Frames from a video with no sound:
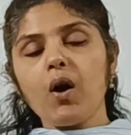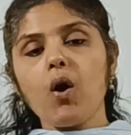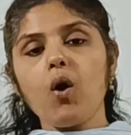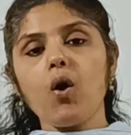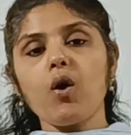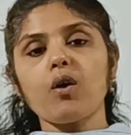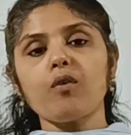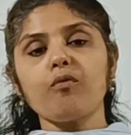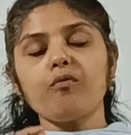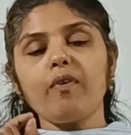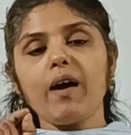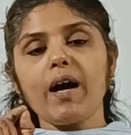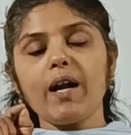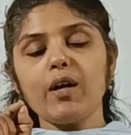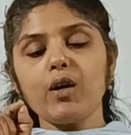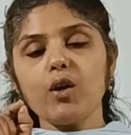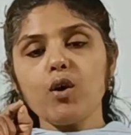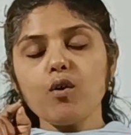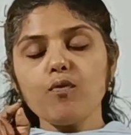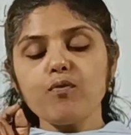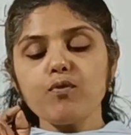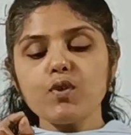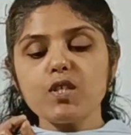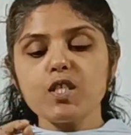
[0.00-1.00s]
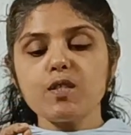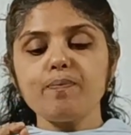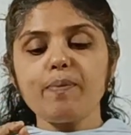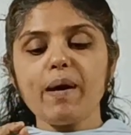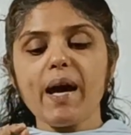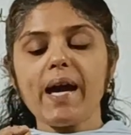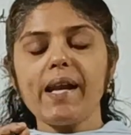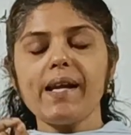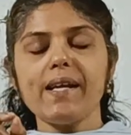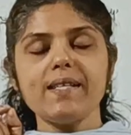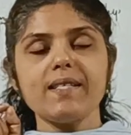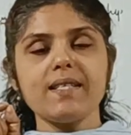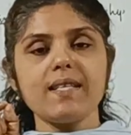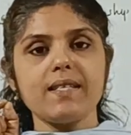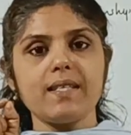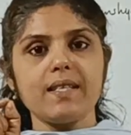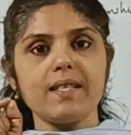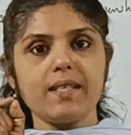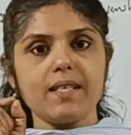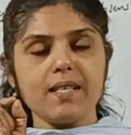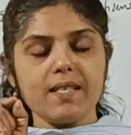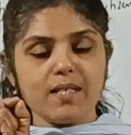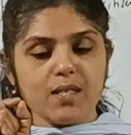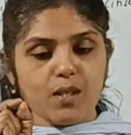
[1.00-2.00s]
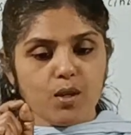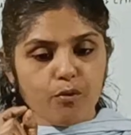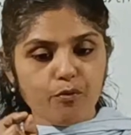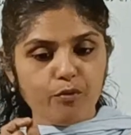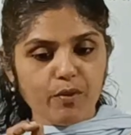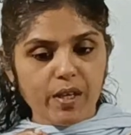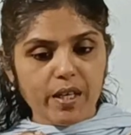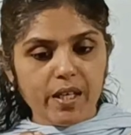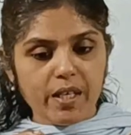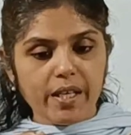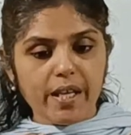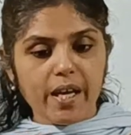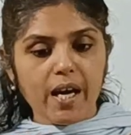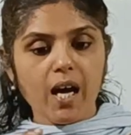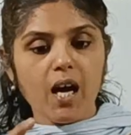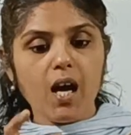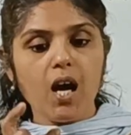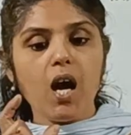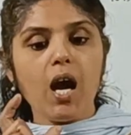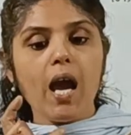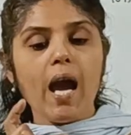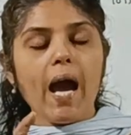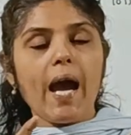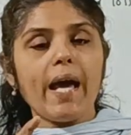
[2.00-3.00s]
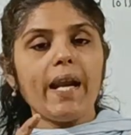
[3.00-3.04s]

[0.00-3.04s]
or one of whose parents is a citizen of India